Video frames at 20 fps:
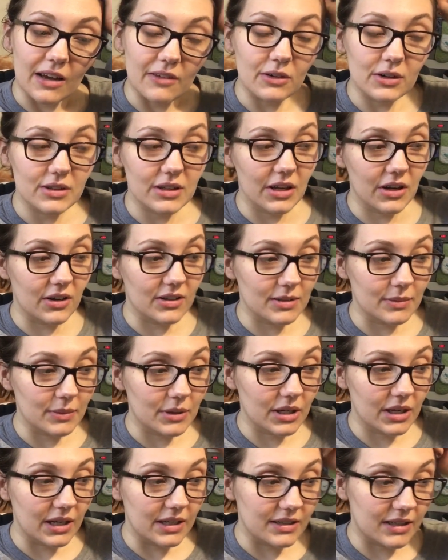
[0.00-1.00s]
I've also got some
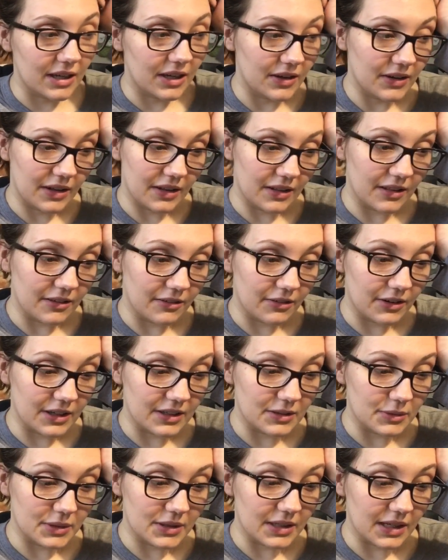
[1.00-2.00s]
cookie dough in the
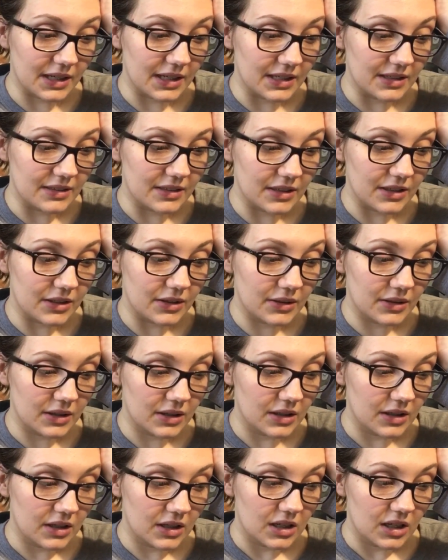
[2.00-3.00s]
fridge which I need to
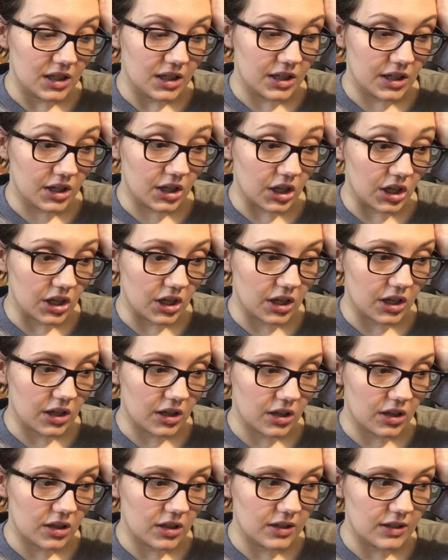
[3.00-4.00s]
cook,
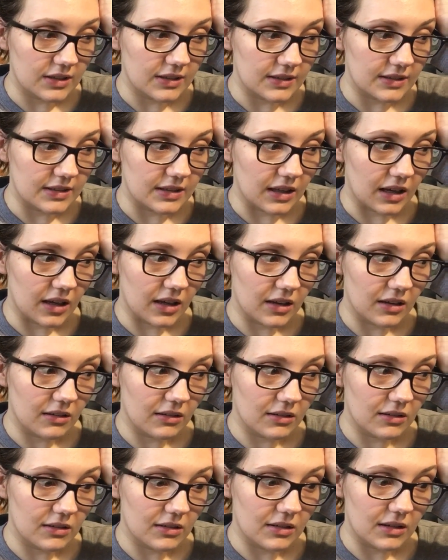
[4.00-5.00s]
so I
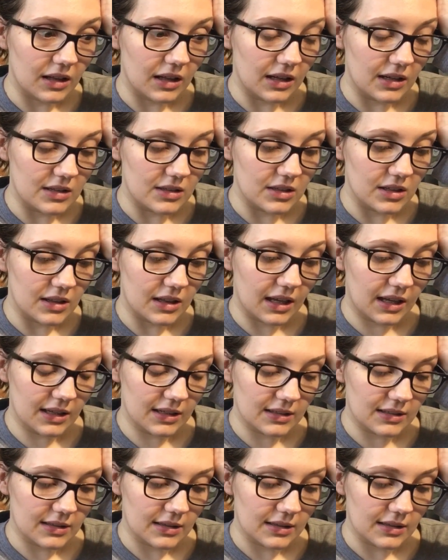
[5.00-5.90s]
need to do that.